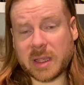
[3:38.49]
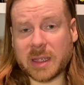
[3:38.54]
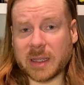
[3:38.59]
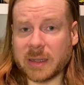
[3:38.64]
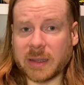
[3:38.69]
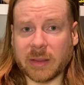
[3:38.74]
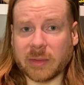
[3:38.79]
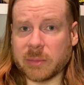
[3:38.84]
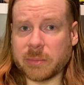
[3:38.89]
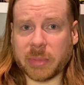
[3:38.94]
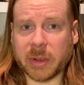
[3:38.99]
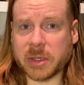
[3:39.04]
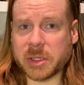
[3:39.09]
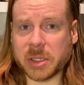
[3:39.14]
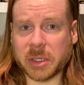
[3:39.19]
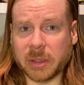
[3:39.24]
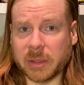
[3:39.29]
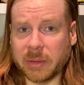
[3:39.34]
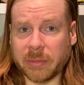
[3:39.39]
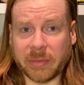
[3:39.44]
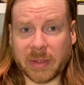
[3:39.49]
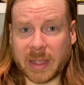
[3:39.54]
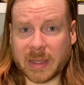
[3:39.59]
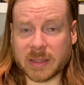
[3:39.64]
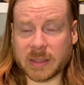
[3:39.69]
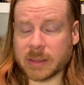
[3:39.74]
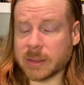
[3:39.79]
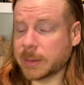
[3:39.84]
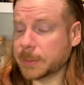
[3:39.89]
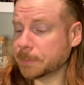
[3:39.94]
It doesn't punch you in the
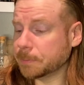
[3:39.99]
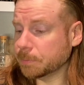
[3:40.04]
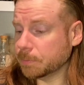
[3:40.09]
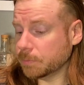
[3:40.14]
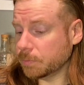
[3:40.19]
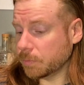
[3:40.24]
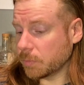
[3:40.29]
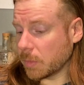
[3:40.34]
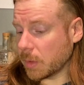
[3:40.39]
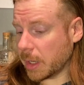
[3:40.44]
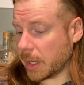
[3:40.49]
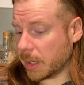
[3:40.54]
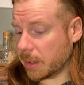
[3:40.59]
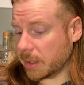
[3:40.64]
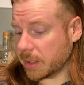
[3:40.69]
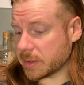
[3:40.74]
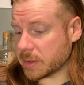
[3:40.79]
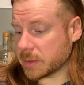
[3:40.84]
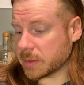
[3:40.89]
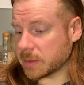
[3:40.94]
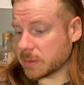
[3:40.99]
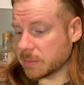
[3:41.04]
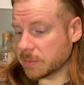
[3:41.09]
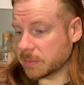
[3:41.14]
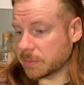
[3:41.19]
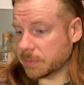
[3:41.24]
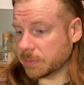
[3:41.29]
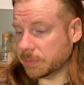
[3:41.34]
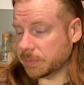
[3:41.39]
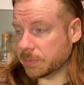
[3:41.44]
face. It's
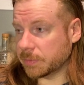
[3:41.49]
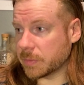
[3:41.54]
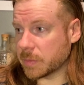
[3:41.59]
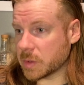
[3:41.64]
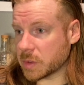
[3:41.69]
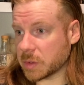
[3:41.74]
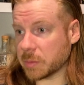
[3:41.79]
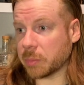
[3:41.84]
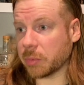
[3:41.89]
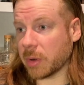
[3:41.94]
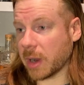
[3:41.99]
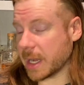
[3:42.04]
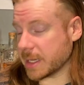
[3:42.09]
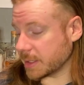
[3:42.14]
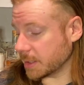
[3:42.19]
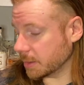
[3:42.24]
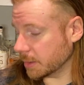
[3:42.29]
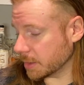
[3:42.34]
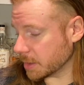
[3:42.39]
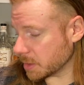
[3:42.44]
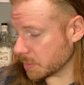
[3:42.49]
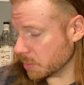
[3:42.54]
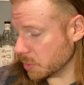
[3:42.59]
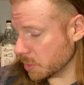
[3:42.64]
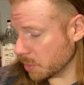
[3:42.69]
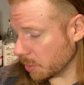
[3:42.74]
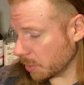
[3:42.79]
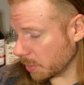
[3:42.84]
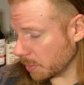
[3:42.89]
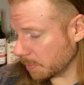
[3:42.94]
surprisingly smooth.